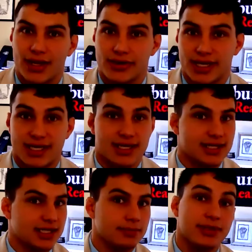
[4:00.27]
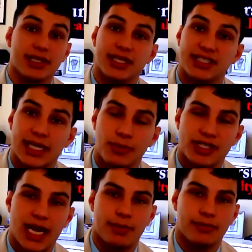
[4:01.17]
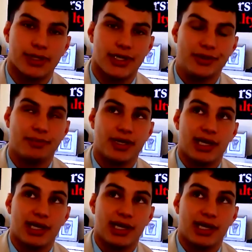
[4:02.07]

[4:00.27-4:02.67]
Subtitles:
use it? Is this a completely separate type of loan?